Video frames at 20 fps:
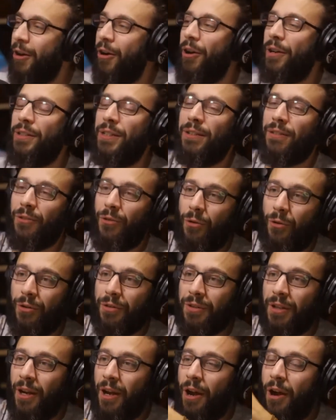on these
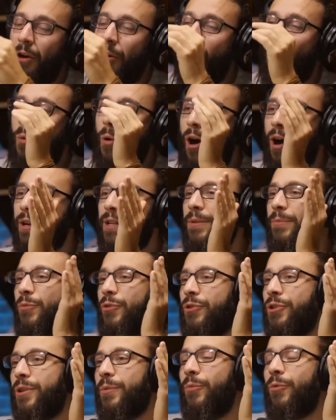cords. Wadi
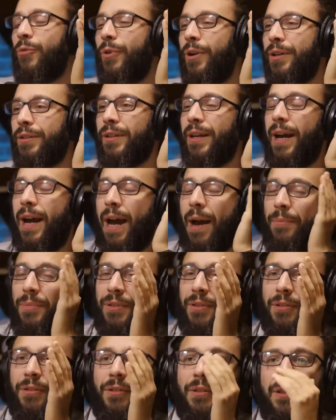Mujib was
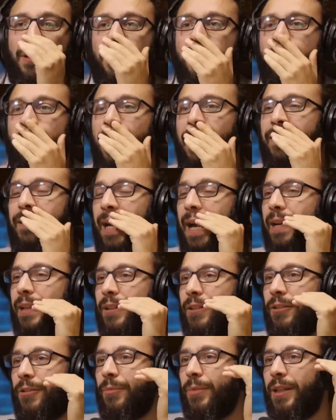absolutely
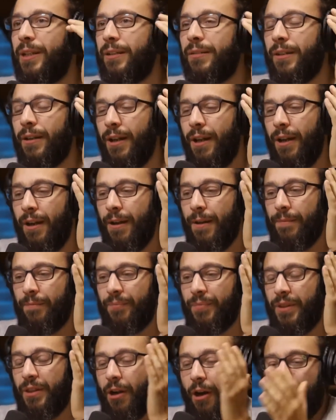spectacular because
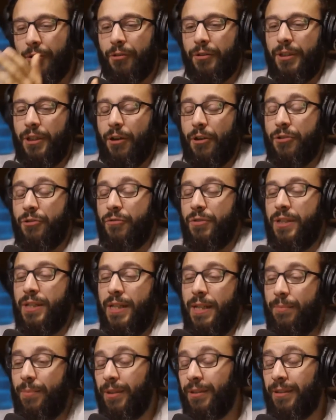not only are you
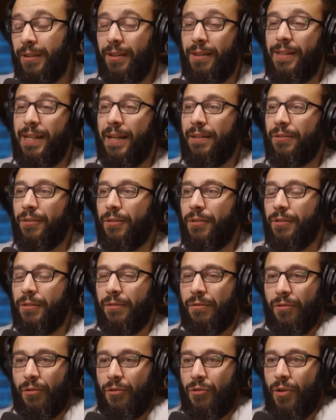deep into the desert,
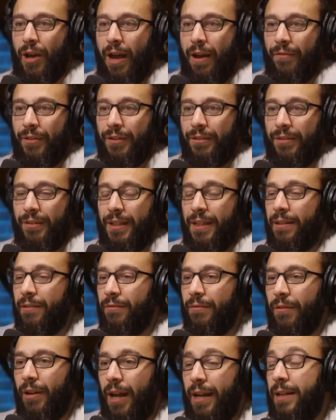so you haven't
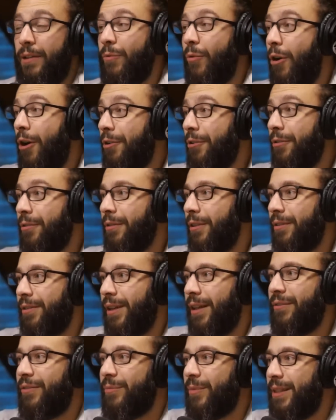seen any water
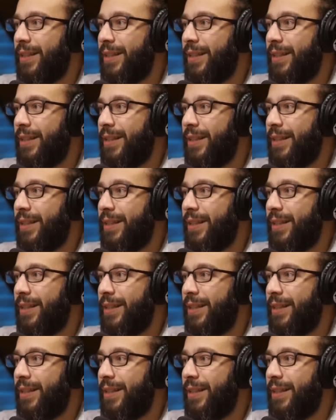aside from the